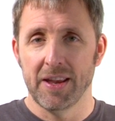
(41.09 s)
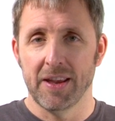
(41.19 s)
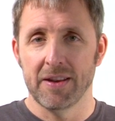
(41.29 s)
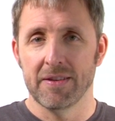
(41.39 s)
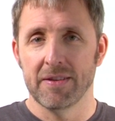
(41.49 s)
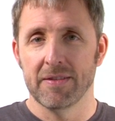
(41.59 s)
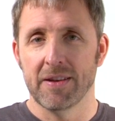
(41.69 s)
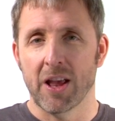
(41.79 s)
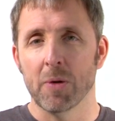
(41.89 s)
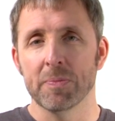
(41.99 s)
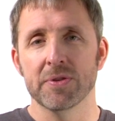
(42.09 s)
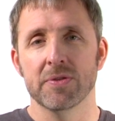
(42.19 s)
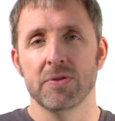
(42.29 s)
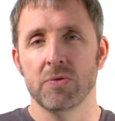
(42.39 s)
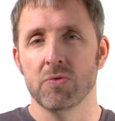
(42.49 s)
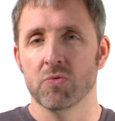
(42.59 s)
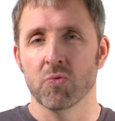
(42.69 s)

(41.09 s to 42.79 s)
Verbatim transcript: It helps to